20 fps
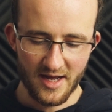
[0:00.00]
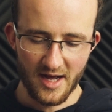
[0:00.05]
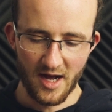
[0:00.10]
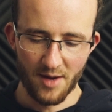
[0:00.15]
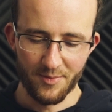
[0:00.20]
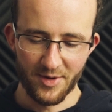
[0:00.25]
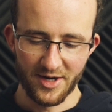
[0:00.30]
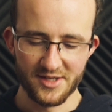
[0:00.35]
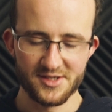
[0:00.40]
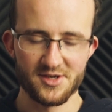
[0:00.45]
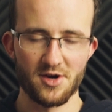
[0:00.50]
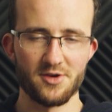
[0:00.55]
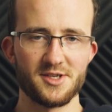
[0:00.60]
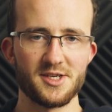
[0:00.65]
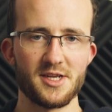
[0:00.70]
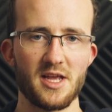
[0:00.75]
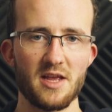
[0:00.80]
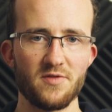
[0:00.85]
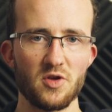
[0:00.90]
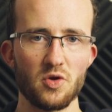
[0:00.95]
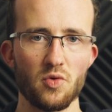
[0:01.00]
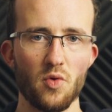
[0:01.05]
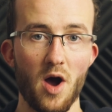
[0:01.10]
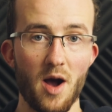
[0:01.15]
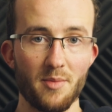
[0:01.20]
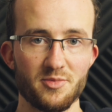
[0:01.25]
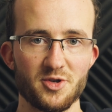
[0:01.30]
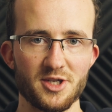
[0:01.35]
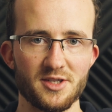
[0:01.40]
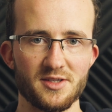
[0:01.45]
Um, and it starts to give you
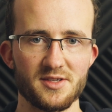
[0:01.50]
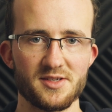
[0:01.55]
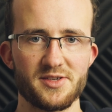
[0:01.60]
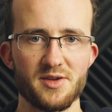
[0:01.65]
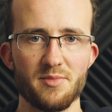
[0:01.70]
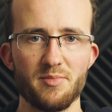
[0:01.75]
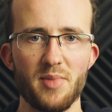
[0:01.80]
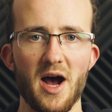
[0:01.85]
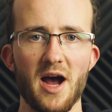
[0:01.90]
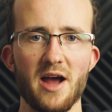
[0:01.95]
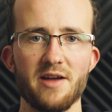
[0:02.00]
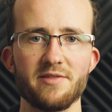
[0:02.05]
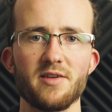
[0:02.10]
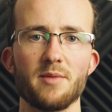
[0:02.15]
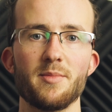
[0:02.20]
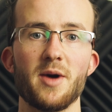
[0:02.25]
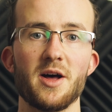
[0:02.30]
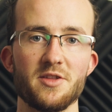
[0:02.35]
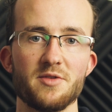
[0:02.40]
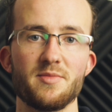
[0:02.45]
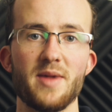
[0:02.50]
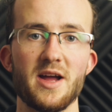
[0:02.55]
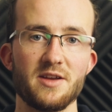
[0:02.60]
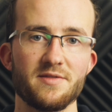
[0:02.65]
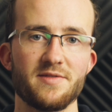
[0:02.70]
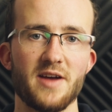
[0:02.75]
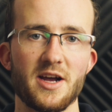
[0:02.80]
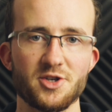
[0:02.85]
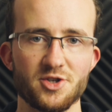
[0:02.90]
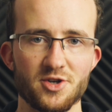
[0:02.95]
options to buy from other
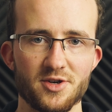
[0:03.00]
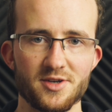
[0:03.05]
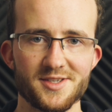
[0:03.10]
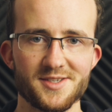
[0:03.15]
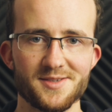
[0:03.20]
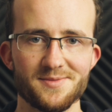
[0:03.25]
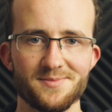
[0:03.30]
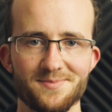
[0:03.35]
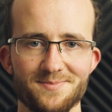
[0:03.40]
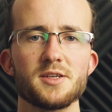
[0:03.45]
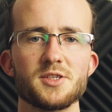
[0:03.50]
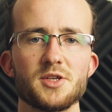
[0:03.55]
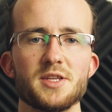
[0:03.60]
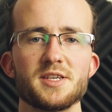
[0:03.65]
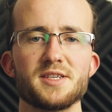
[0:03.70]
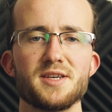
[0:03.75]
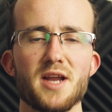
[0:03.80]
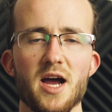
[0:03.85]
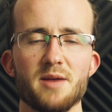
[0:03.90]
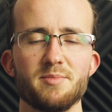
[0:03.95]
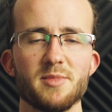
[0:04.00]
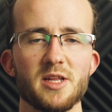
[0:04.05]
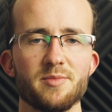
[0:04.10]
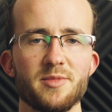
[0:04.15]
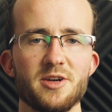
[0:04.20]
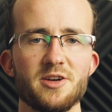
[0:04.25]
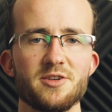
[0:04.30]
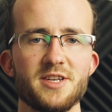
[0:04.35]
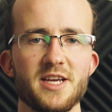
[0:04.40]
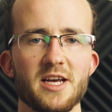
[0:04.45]
manufacturers. So this
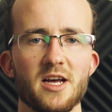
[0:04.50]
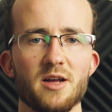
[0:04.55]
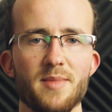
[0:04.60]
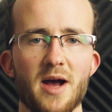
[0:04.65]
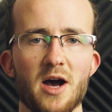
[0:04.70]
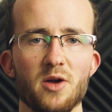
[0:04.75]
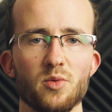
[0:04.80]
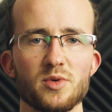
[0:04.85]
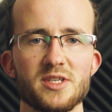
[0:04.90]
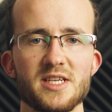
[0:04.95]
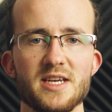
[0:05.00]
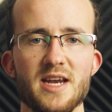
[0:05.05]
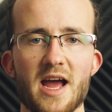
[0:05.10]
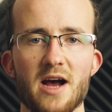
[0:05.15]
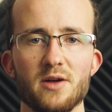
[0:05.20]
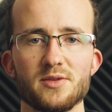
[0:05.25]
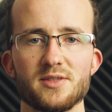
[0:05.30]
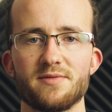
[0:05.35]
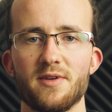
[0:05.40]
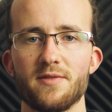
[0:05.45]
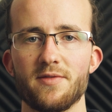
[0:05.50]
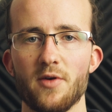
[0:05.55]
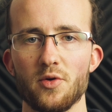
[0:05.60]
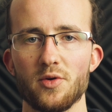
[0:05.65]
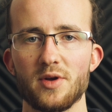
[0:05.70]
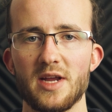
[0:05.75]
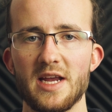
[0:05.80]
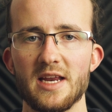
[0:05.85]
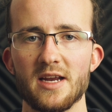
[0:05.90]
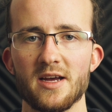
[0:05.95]
9mm DL mount was announced for
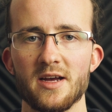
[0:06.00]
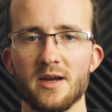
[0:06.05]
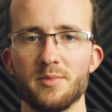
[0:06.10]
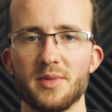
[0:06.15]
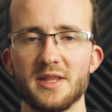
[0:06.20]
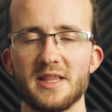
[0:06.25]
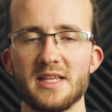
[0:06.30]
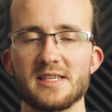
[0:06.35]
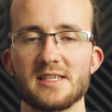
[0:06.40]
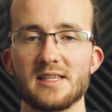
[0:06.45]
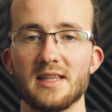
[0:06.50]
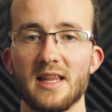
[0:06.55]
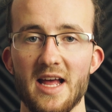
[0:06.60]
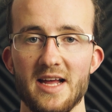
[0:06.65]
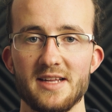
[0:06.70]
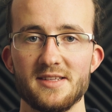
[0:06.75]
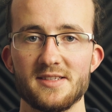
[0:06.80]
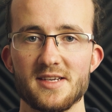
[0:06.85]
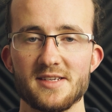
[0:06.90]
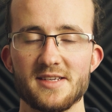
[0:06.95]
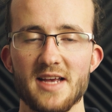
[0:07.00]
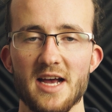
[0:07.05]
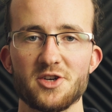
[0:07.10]
Photokina, but this lens has